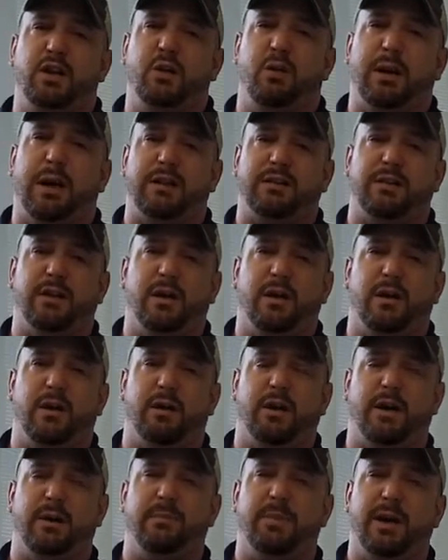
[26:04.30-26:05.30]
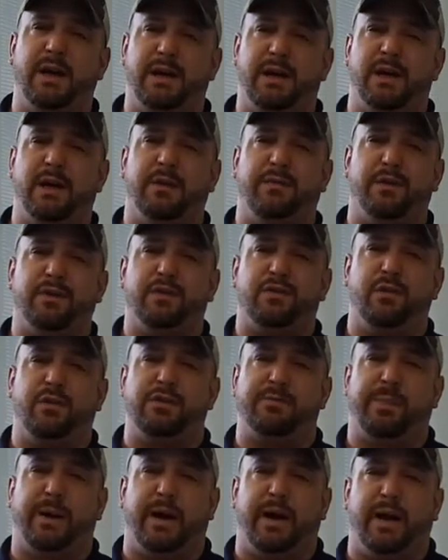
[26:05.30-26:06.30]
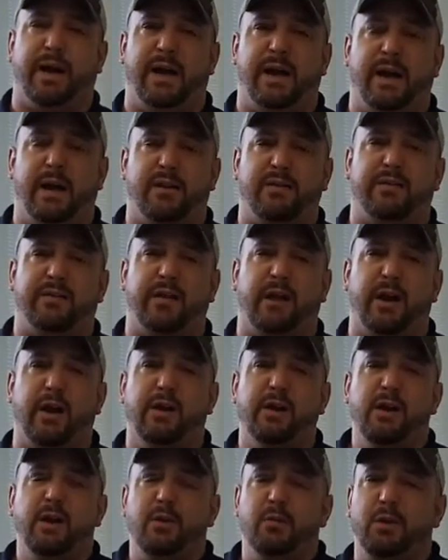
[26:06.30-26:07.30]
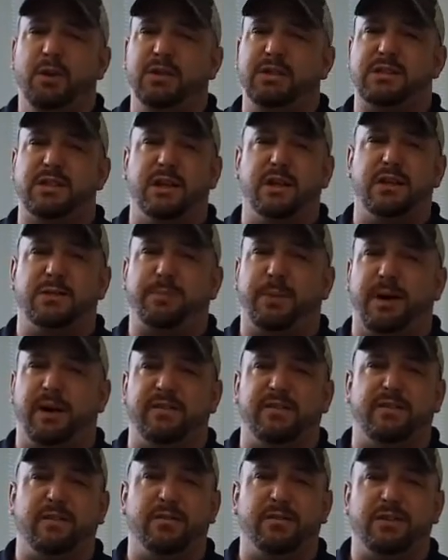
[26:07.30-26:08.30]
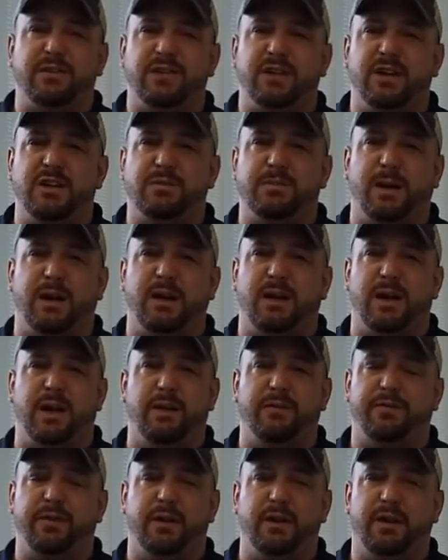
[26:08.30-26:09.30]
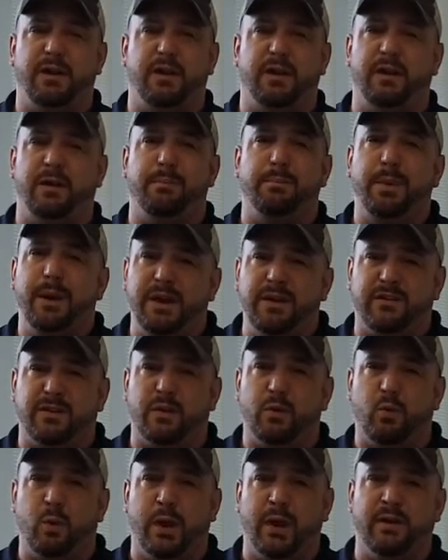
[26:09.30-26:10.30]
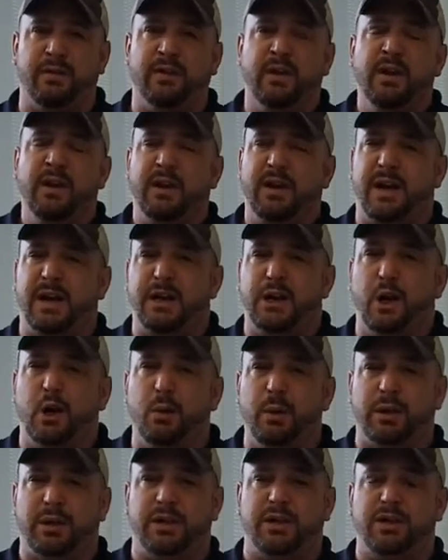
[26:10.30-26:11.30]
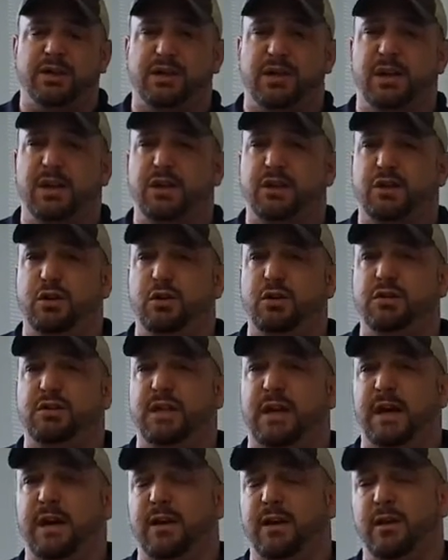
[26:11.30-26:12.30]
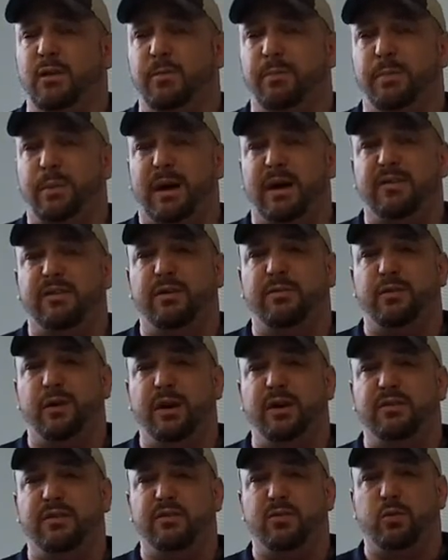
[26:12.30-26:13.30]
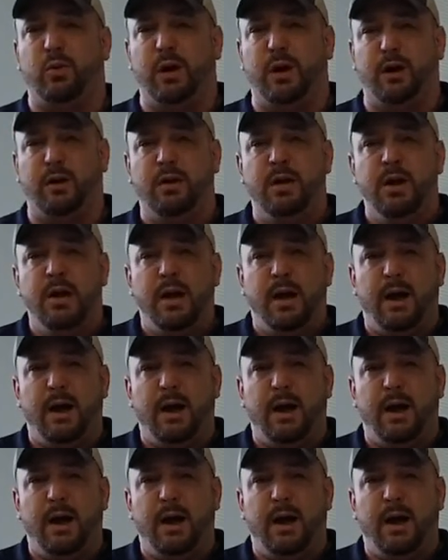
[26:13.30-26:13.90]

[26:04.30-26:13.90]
go out there and make an effort towards buying a house. Real estate has positively changed my life in amazing ways, and I know it can change yours in positive ways as well.